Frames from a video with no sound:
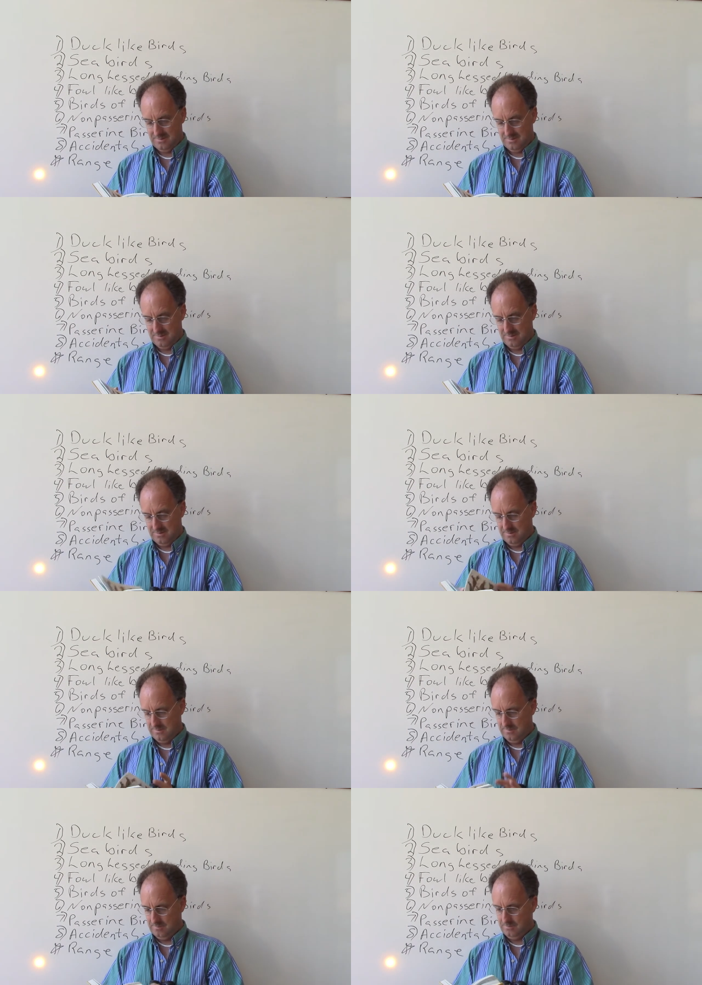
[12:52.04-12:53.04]

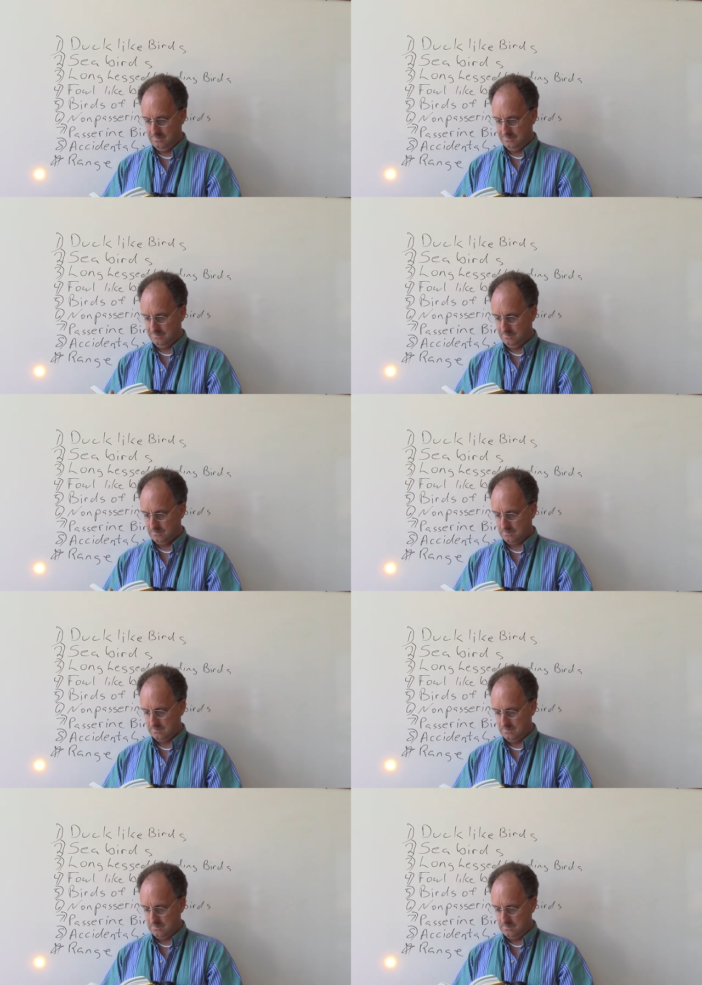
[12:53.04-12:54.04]

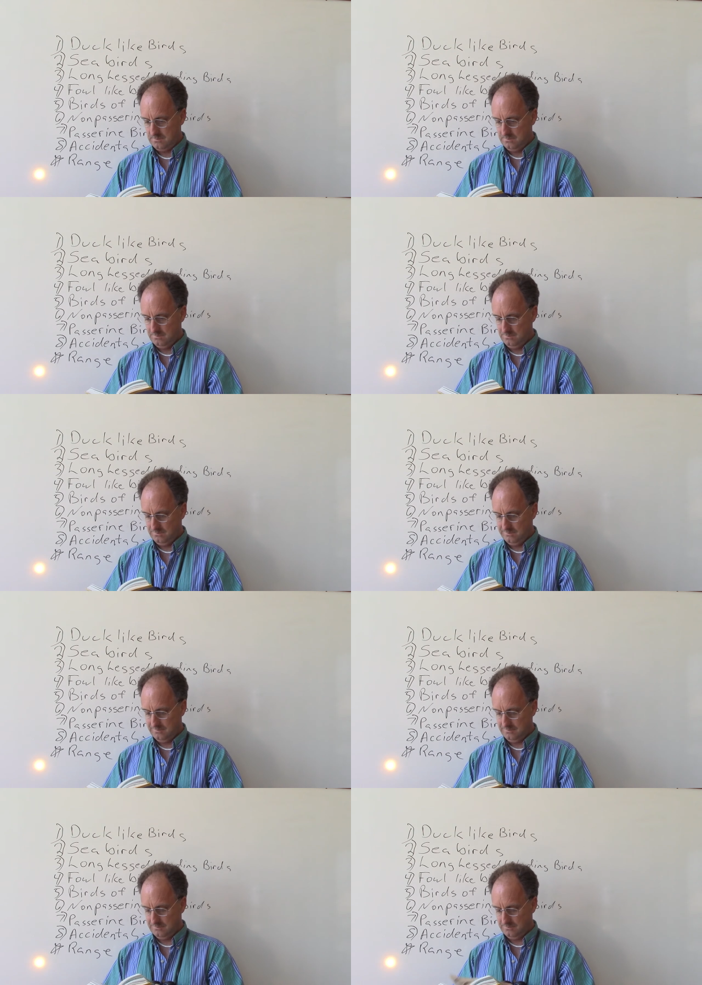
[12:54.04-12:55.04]

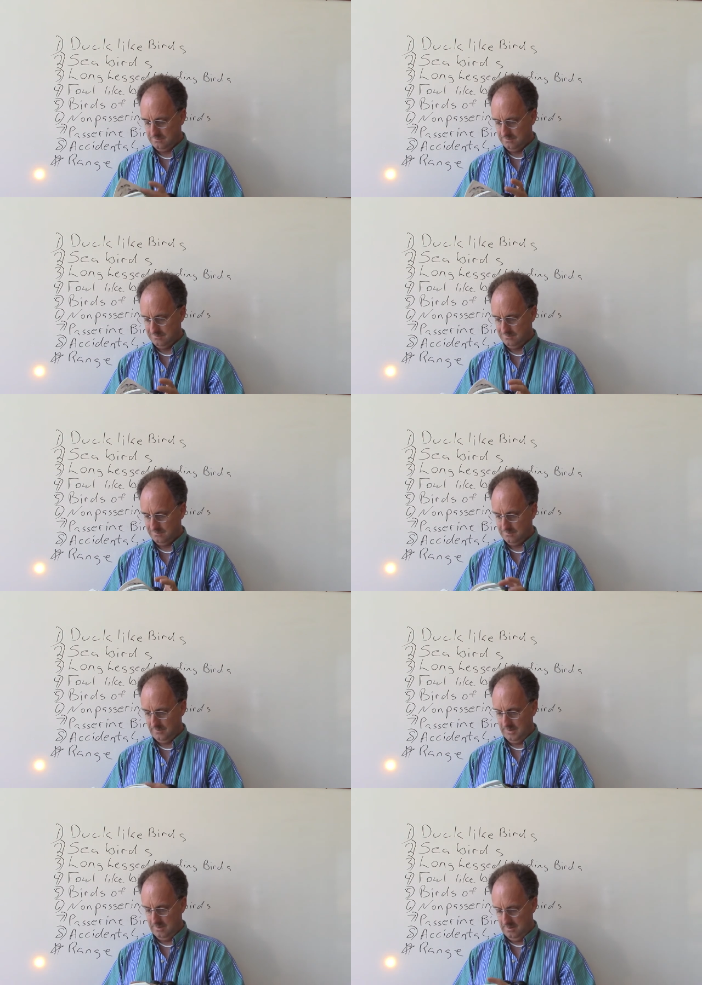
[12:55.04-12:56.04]
Nobody speaks.